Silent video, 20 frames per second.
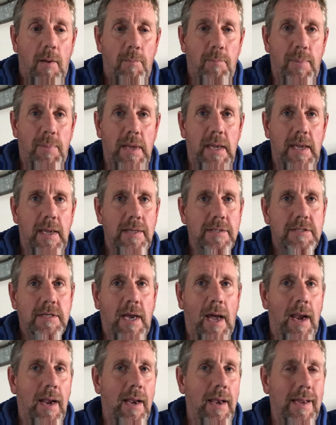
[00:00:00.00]
B, it's
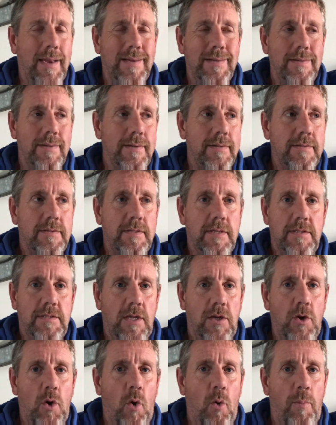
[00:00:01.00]
kind of like it's a
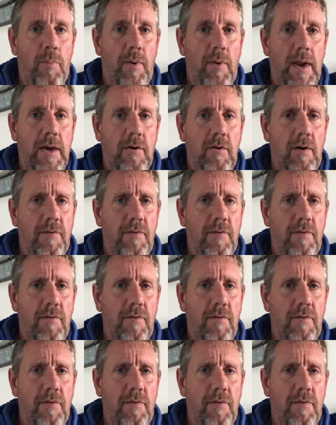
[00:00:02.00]
no-brainer.